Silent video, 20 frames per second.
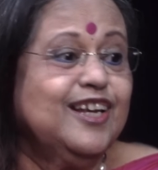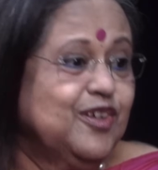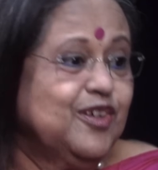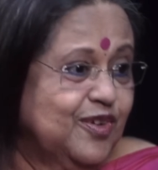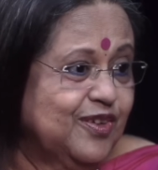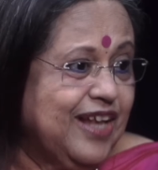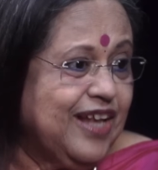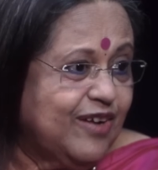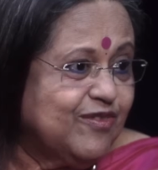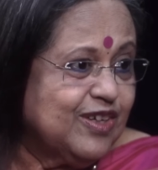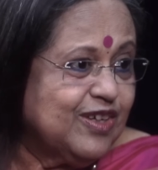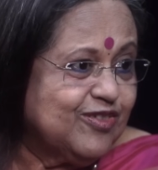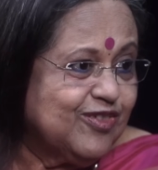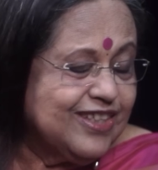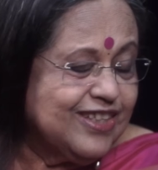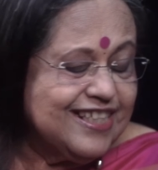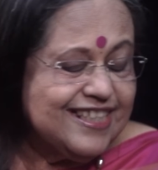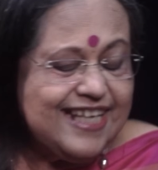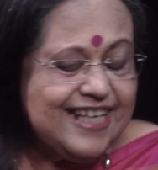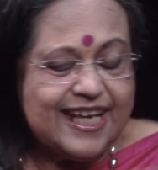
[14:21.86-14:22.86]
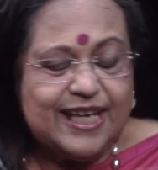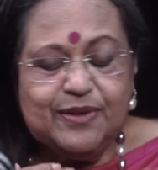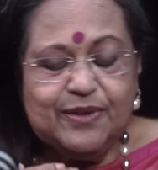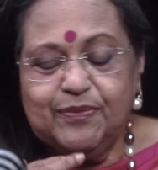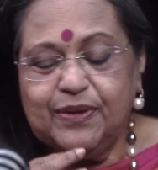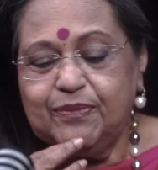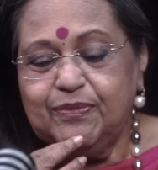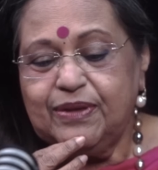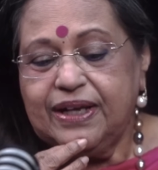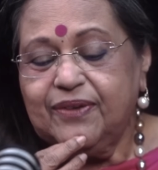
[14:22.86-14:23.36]
You know, that was for the
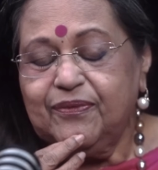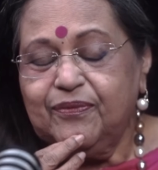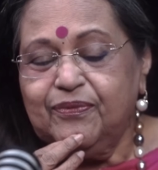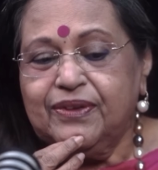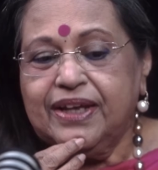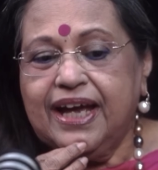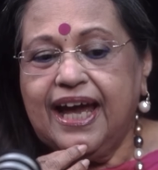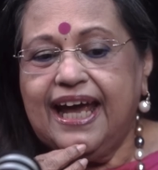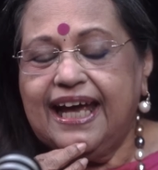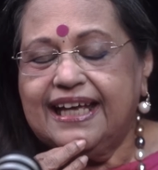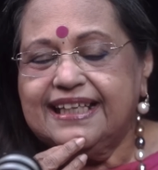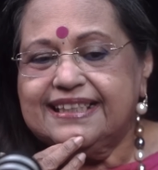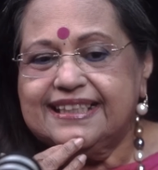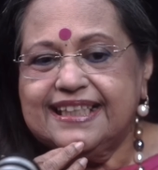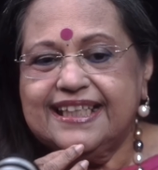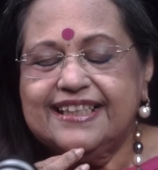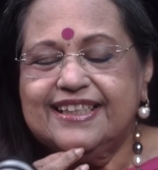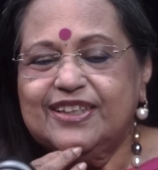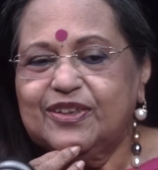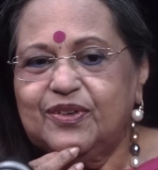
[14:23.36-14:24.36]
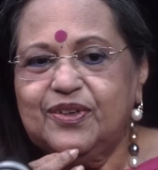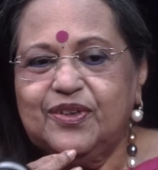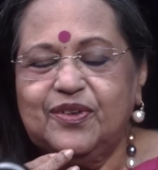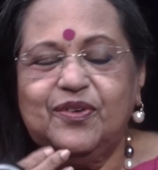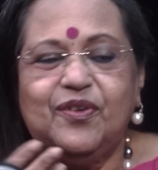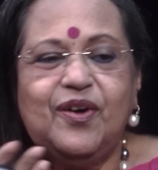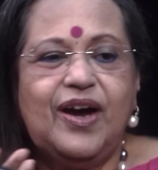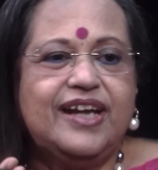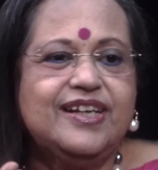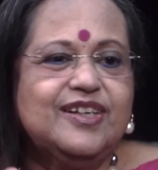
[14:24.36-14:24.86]
second baby. I said, No, you
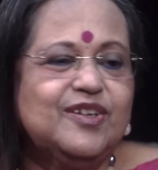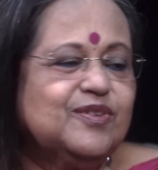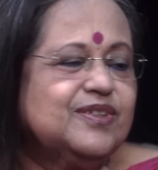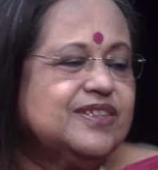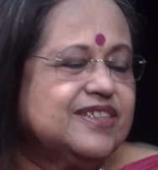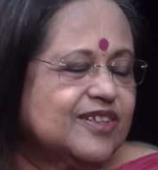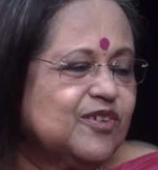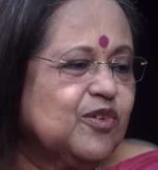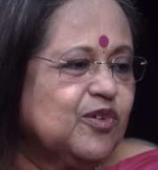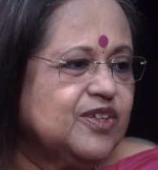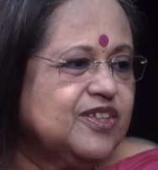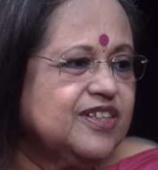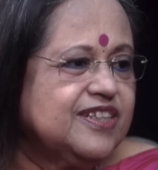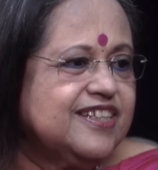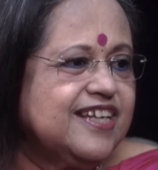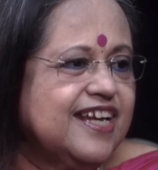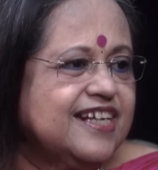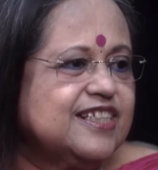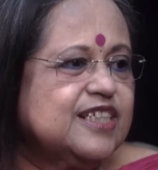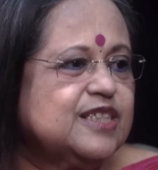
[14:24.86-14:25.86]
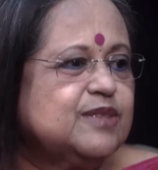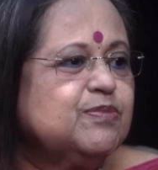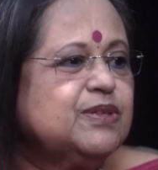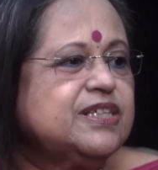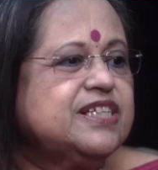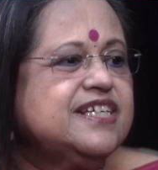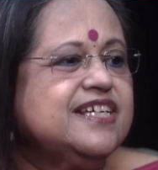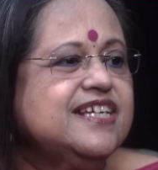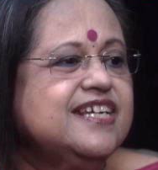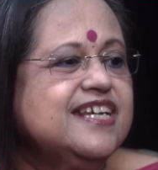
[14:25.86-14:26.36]
know, I don't go to theaters.
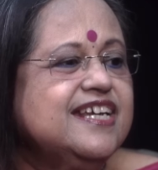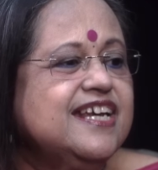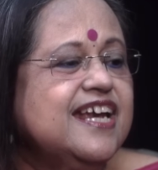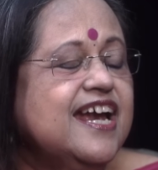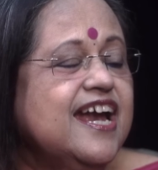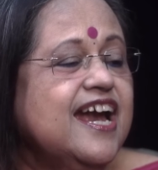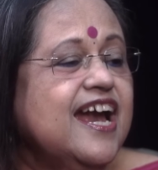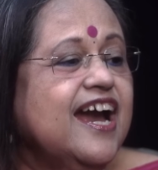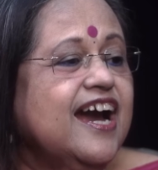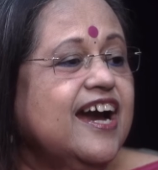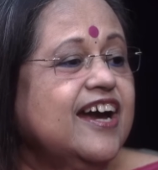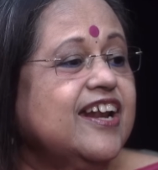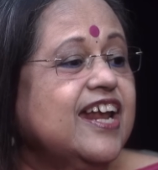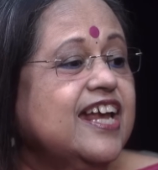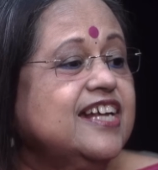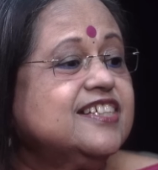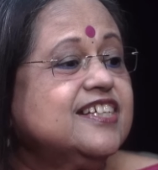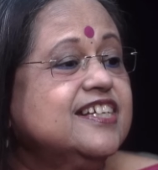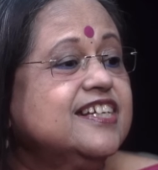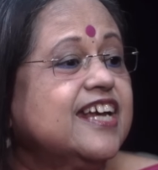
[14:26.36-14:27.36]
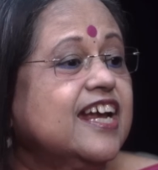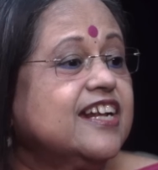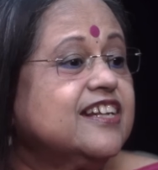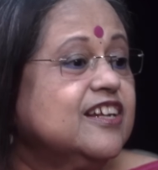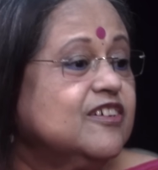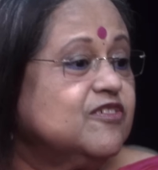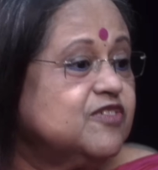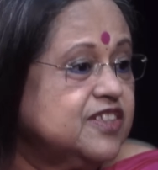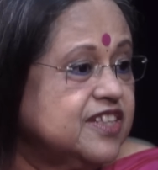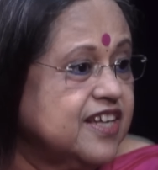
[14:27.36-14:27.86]
But he arranged in
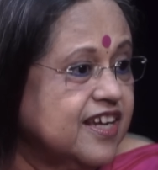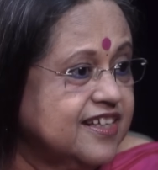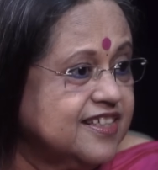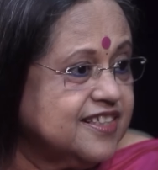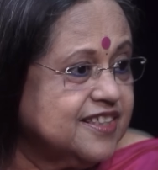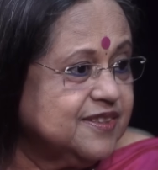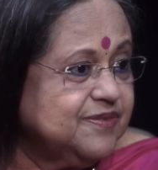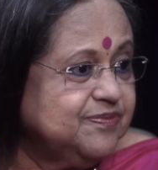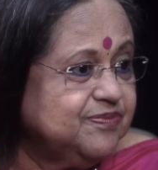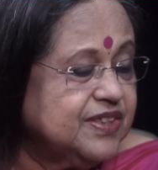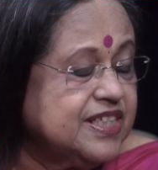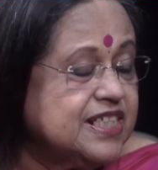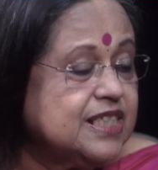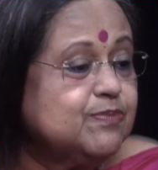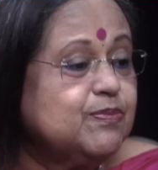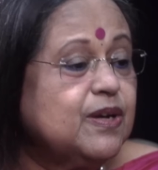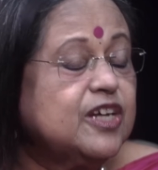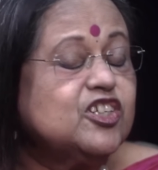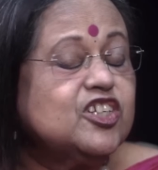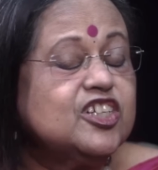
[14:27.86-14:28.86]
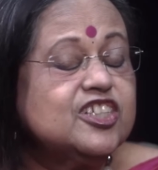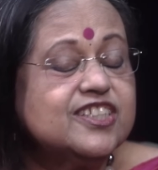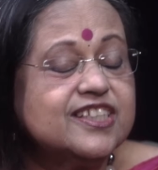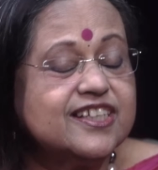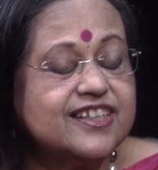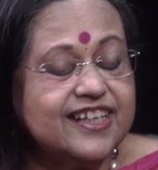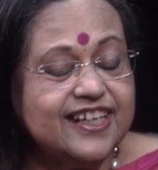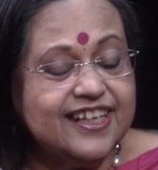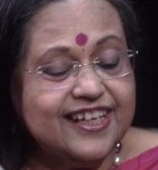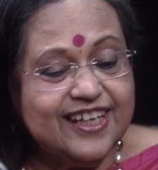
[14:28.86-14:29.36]
Ketnav's theater a special
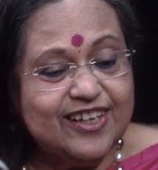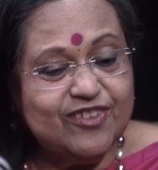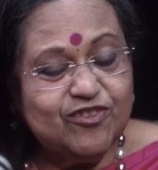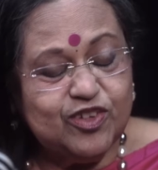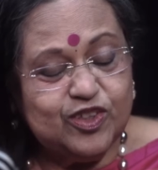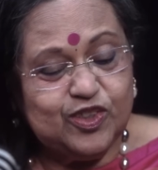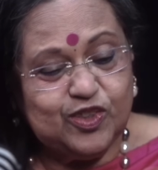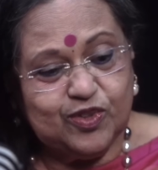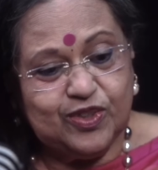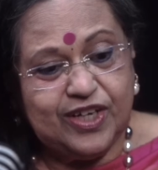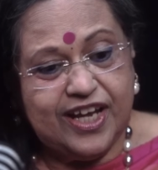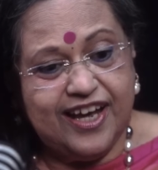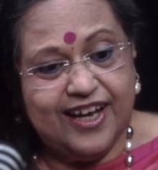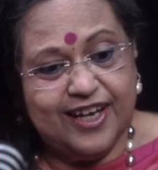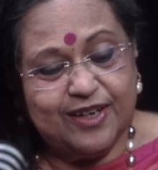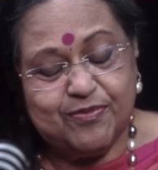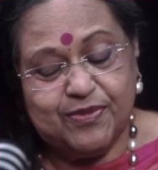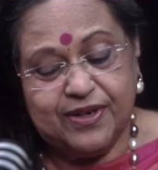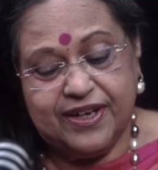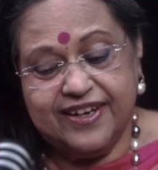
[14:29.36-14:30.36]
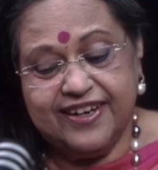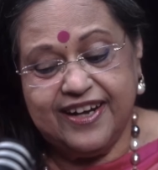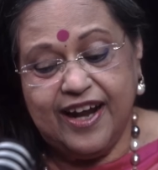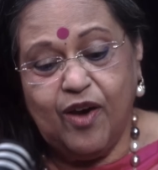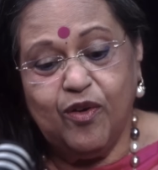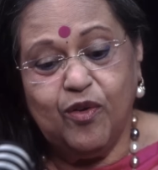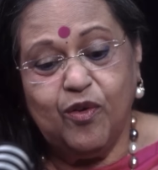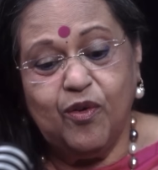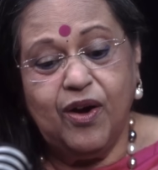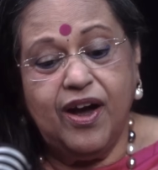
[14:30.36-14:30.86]
screening for Jodhaa Akbar.
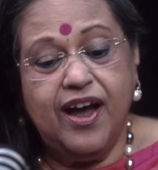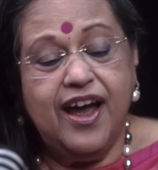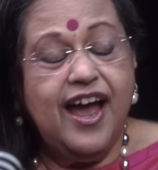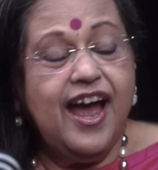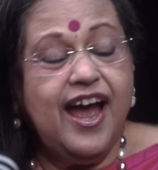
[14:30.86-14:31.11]
Now,